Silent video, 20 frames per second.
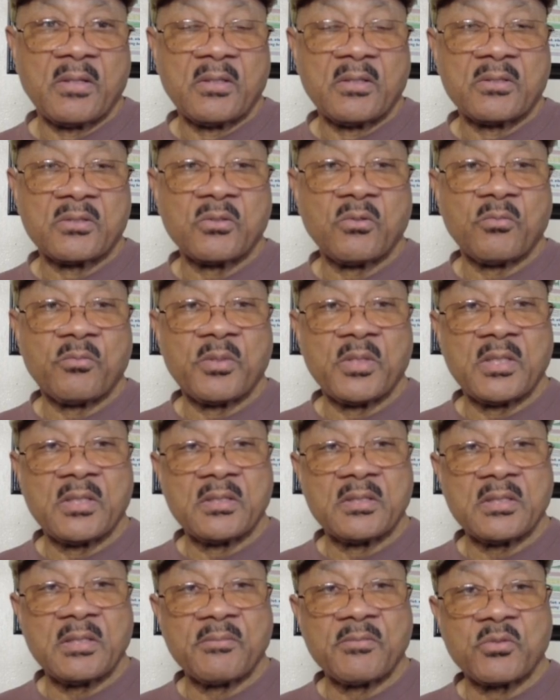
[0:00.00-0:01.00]
So,
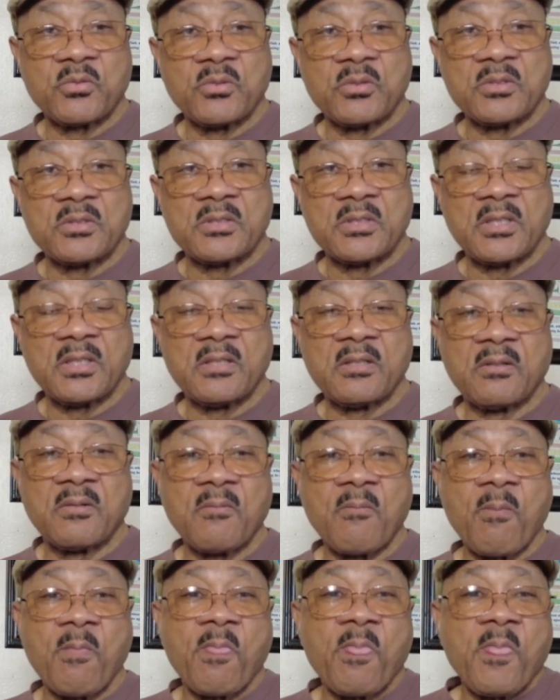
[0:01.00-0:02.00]
brothers, I'm just going to say,
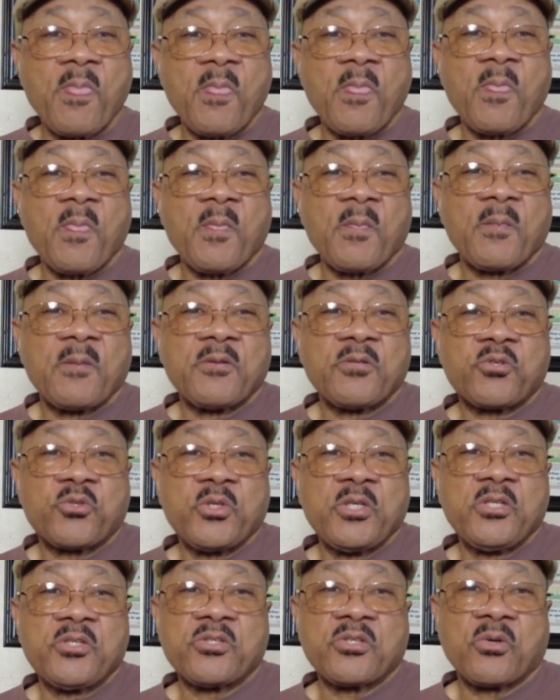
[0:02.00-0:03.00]

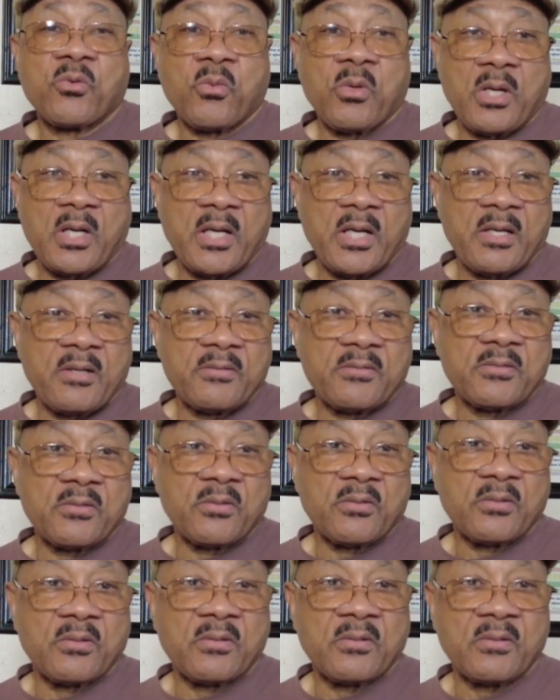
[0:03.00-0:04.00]
treat your wives
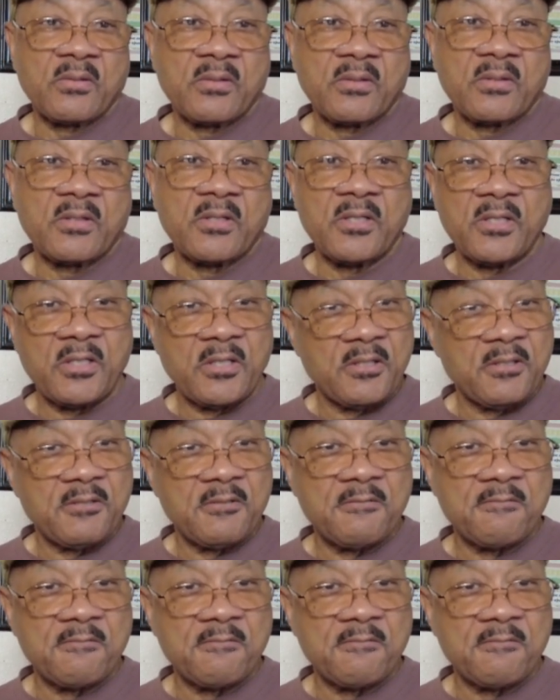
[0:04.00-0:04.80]
good.